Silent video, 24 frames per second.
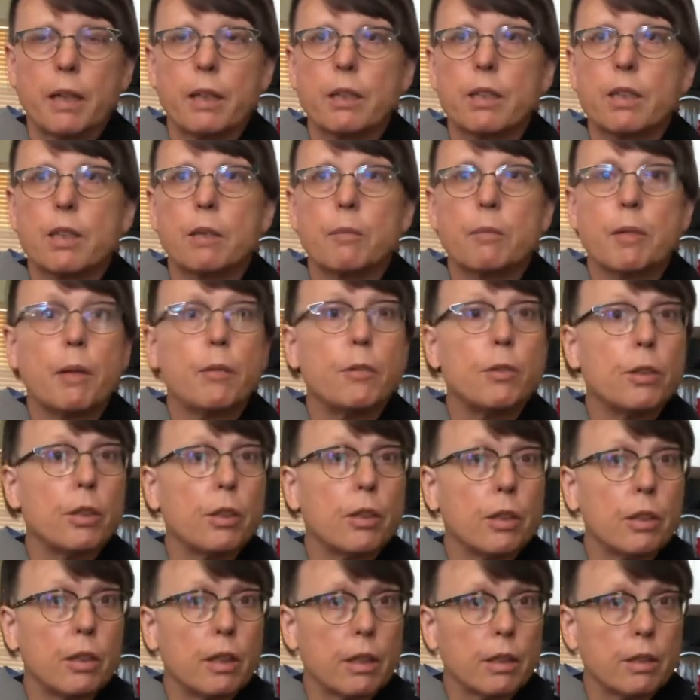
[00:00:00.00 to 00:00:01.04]
And sometimes you
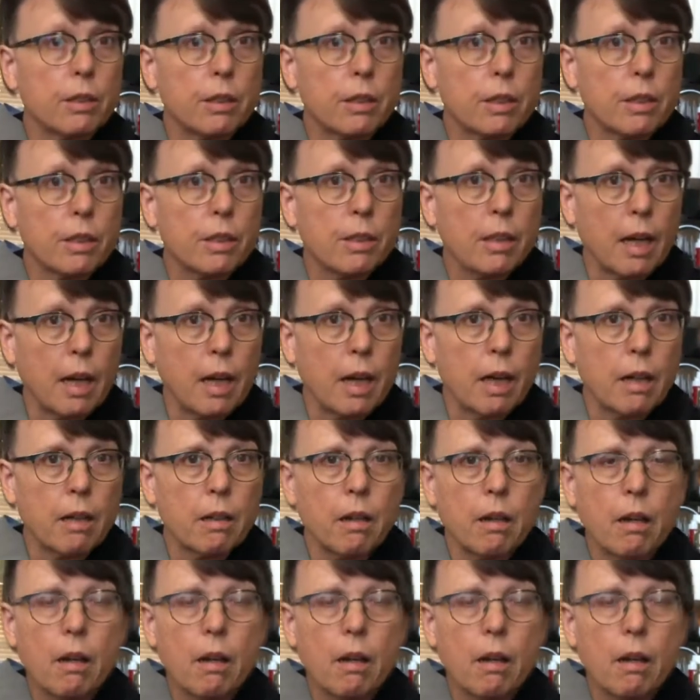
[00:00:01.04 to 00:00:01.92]
get just that.